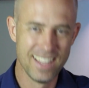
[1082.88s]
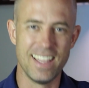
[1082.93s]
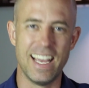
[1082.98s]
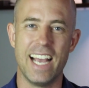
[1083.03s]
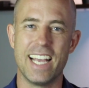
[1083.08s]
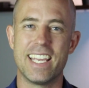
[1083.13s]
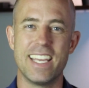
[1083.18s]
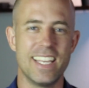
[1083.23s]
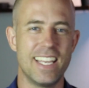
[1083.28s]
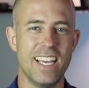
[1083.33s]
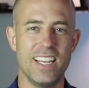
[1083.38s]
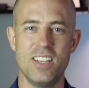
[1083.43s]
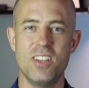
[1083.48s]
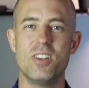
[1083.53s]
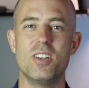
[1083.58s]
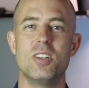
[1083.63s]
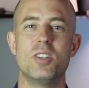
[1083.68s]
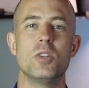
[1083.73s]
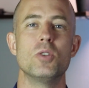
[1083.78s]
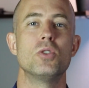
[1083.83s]
that can get
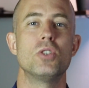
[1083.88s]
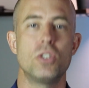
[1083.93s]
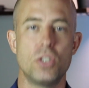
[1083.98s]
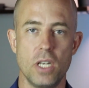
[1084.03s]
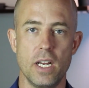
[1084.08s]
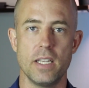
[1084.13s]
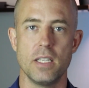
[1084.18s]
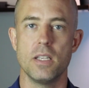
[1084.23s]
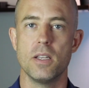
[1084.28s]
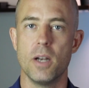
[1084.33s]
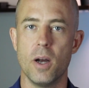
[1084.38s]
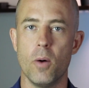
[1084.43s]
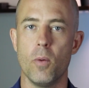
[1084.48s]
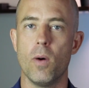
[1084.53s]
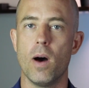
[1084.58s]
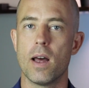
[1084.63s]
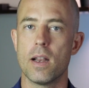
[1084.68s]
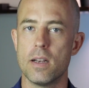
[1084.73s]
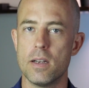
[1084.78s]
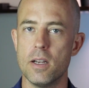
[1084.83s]
you to do shit you don't
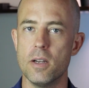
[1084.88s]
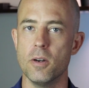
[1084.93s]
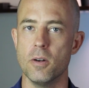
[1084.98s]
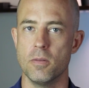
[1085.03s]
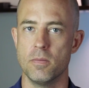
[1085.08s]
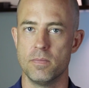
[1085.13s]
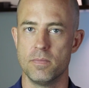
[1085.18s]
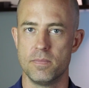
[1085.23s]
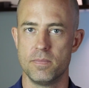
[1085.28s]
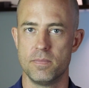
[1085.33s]
want to do.